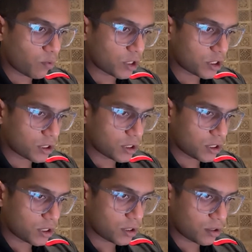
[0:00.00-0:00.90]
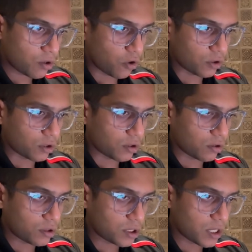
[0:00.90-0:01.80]
which is on
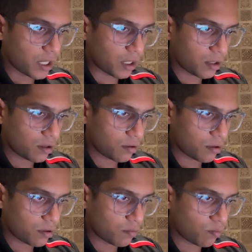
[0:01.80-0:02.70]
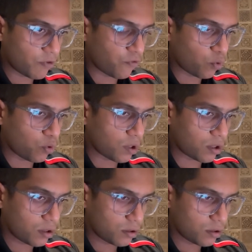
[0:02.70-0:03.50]
Thursday before.